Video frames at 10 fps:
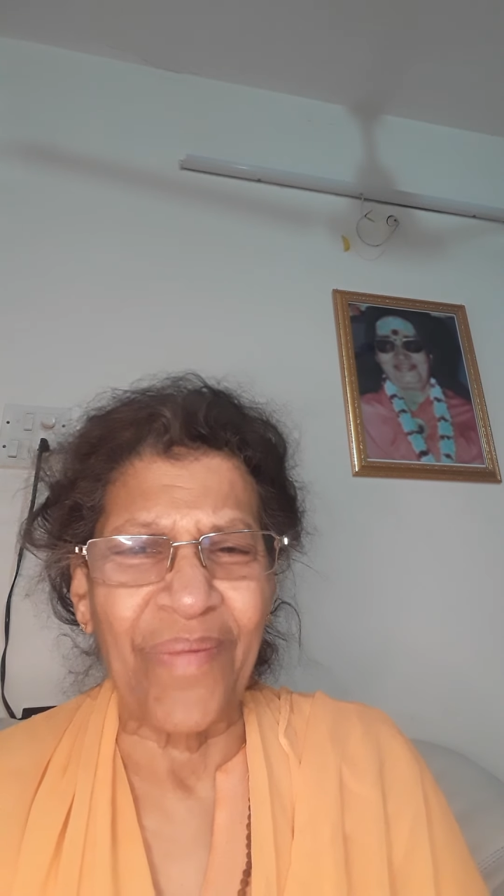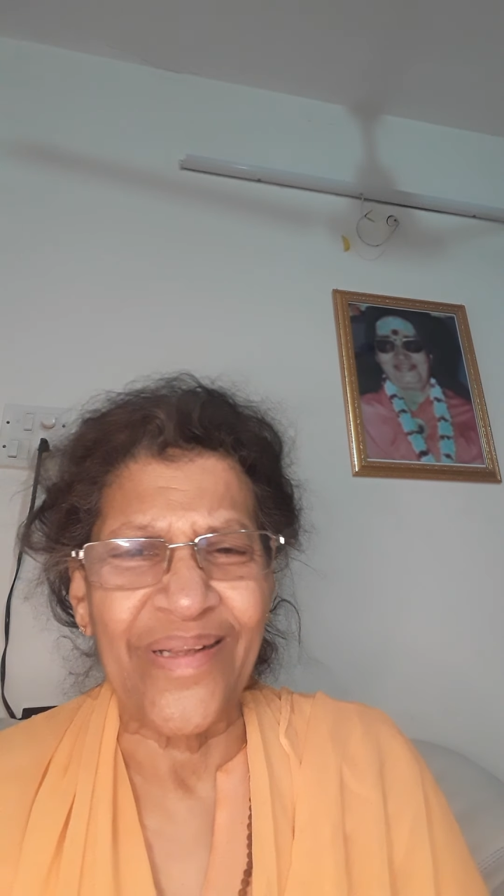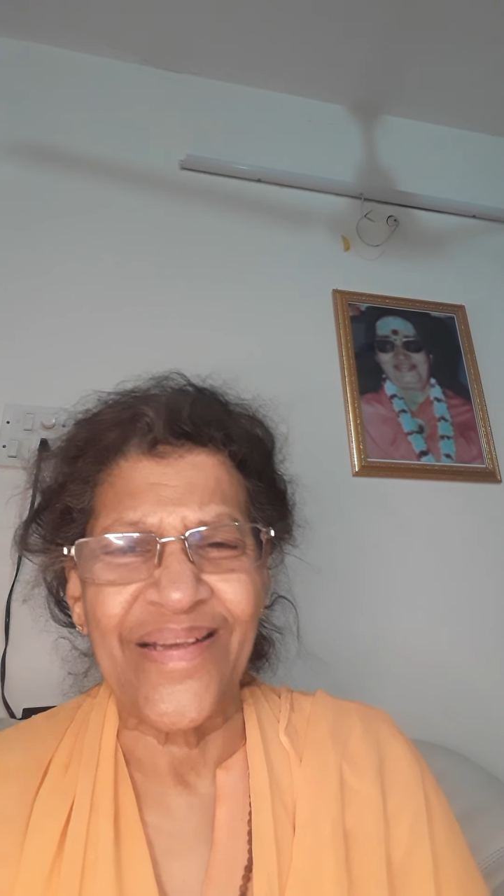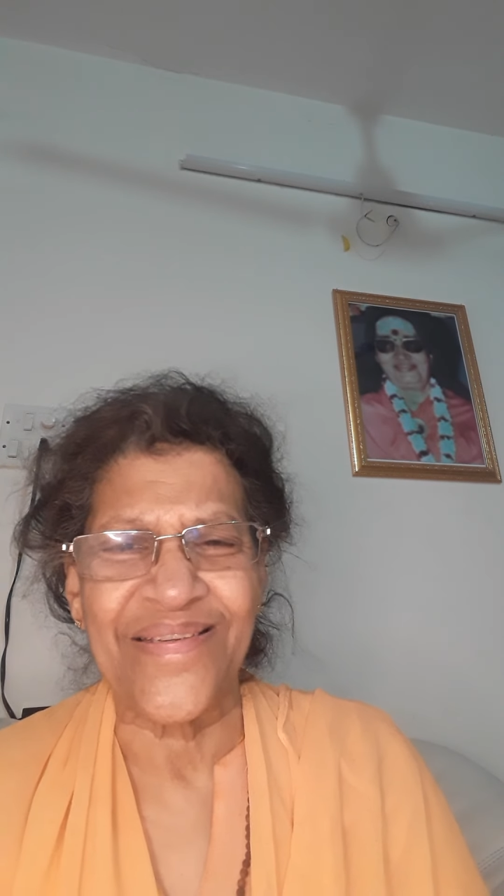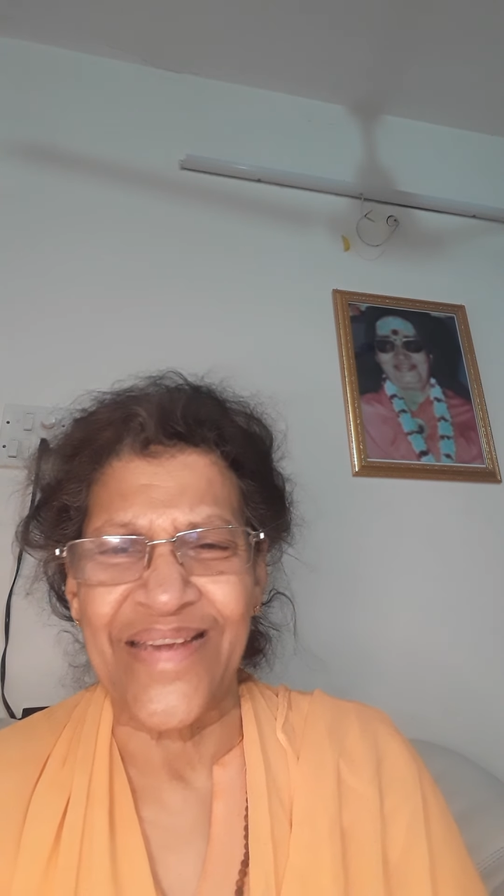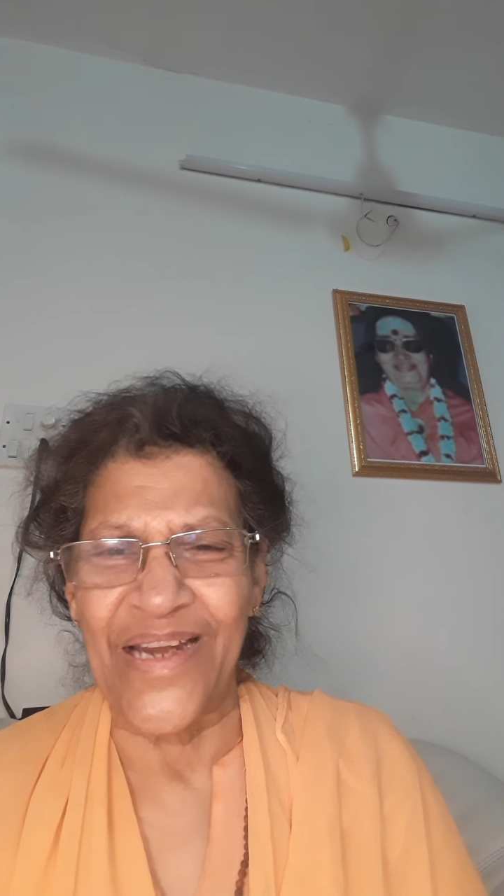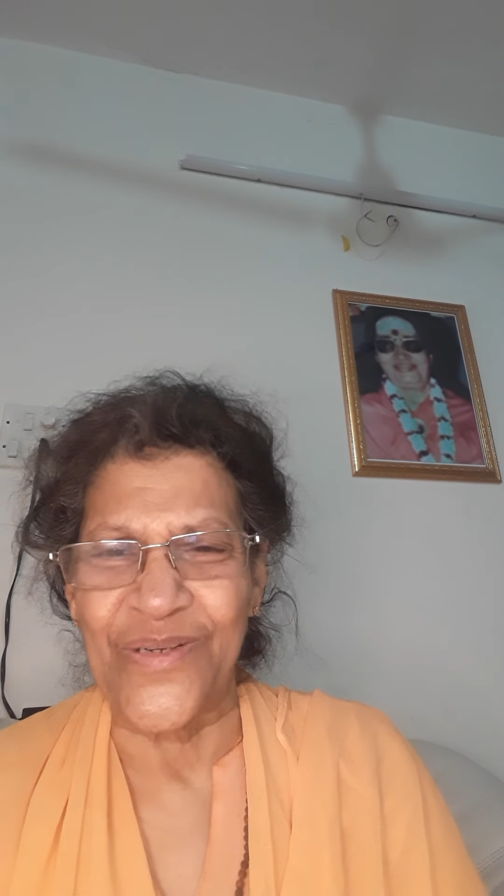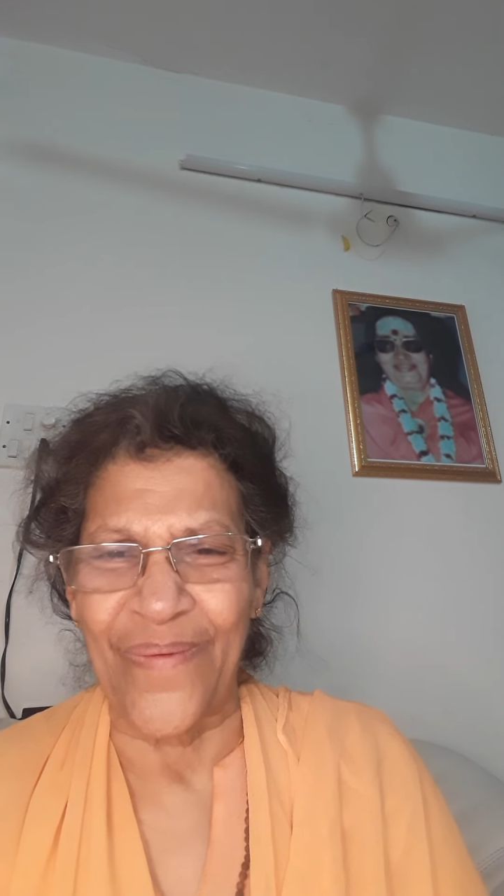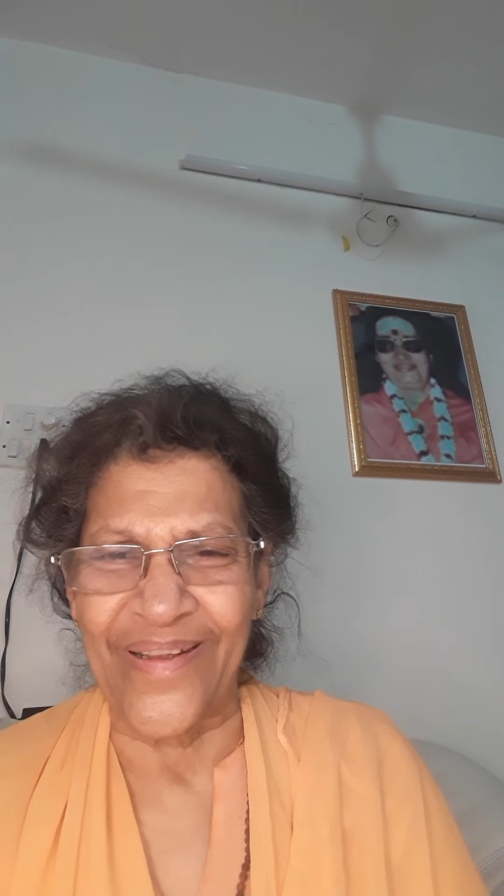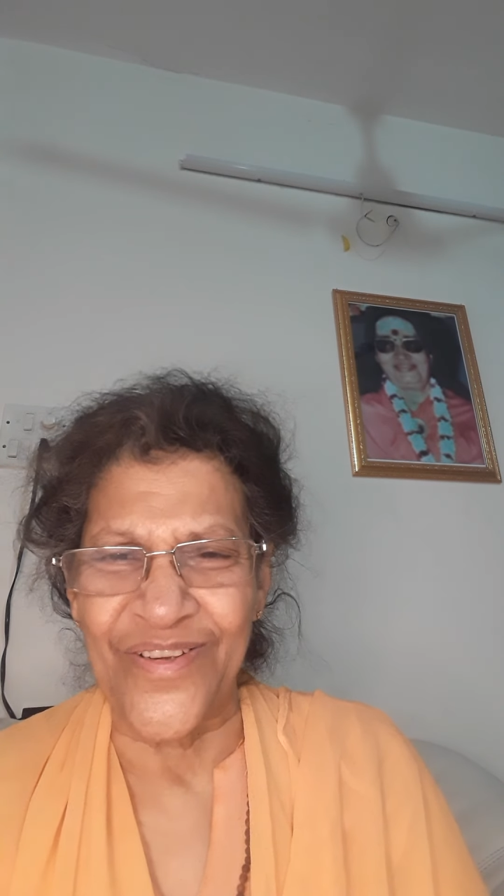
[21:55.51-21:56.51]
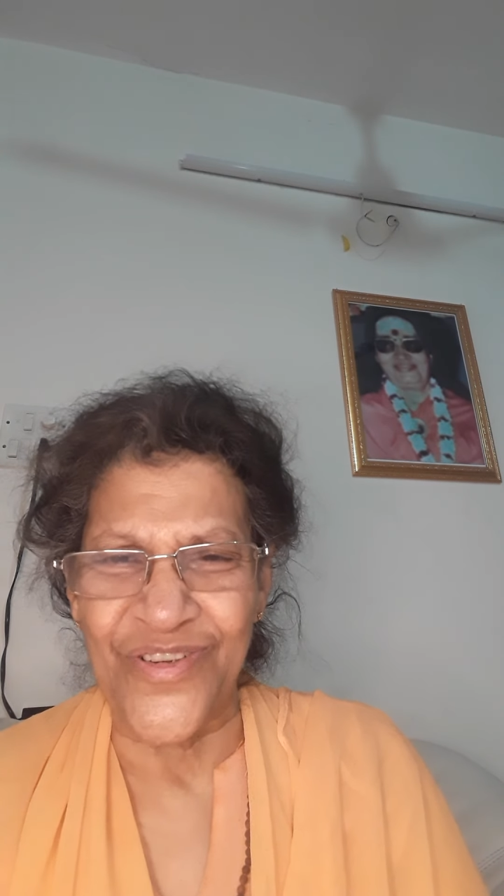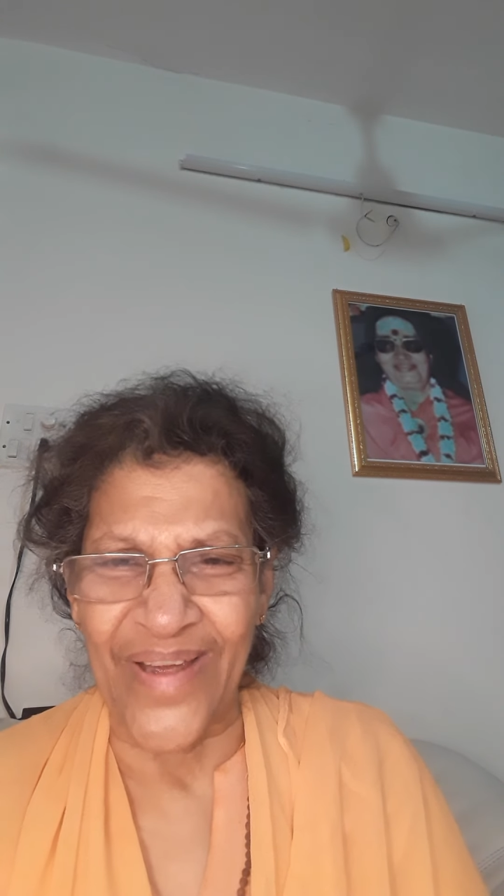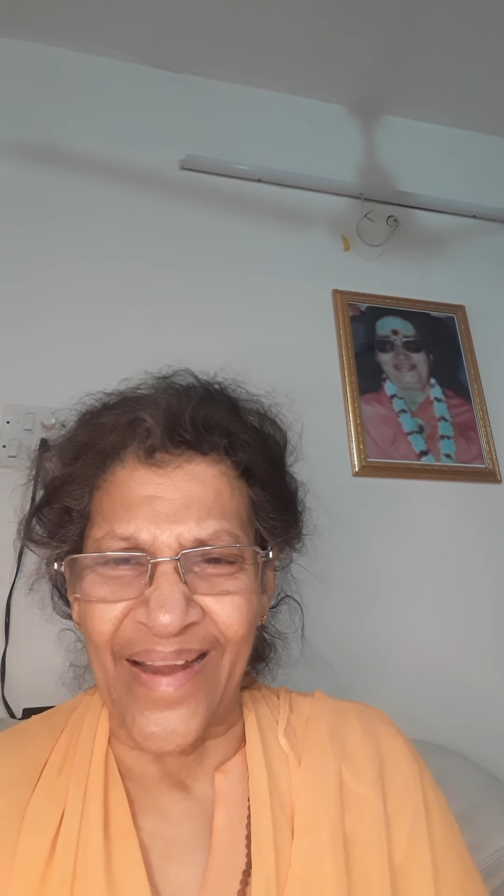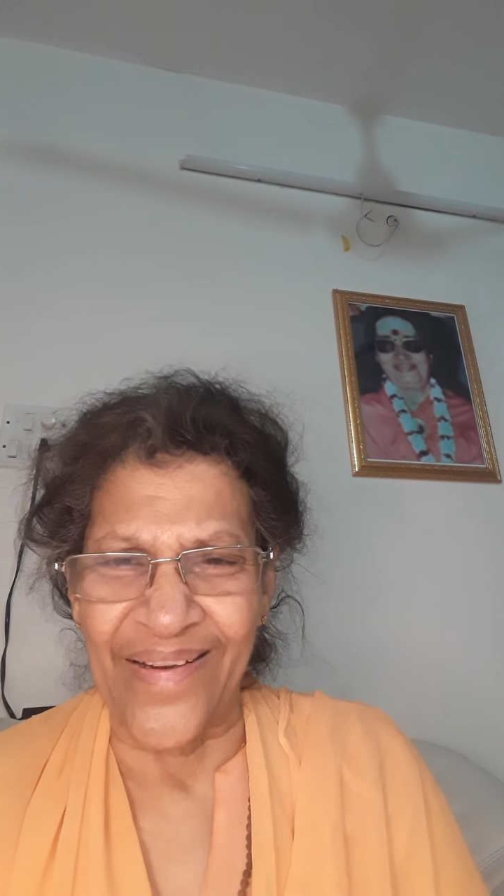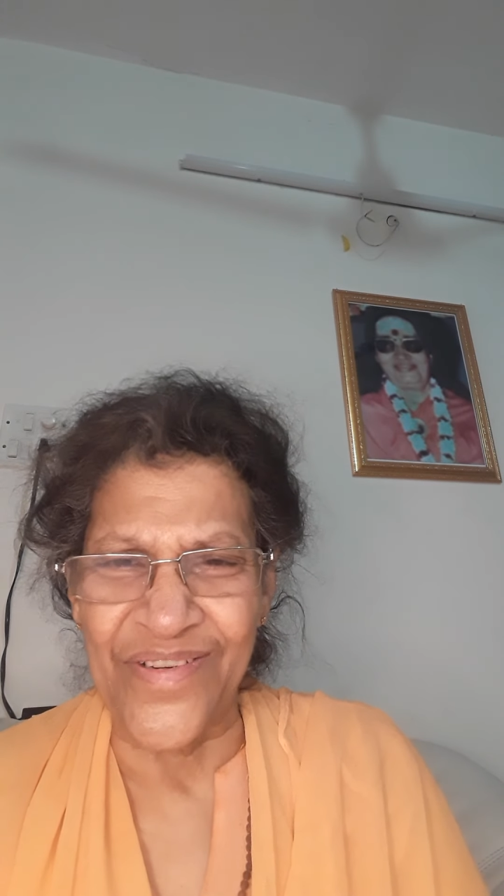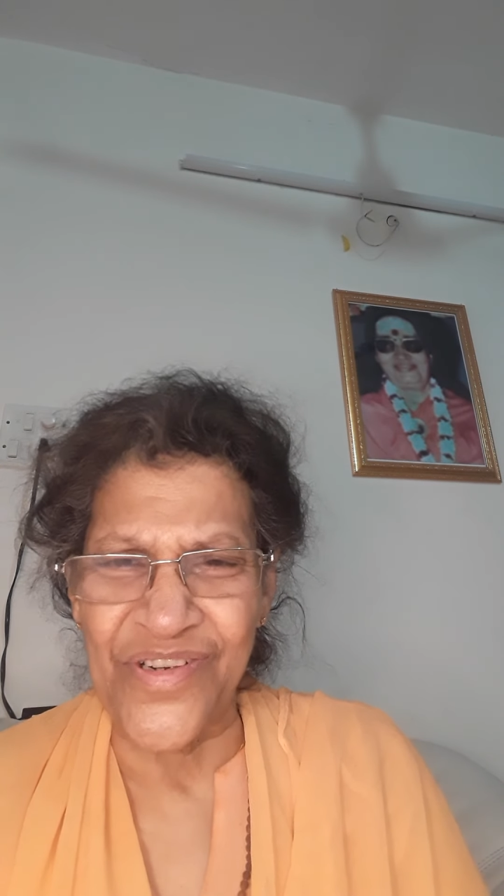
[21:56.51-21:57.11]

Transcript: mother stands by the child.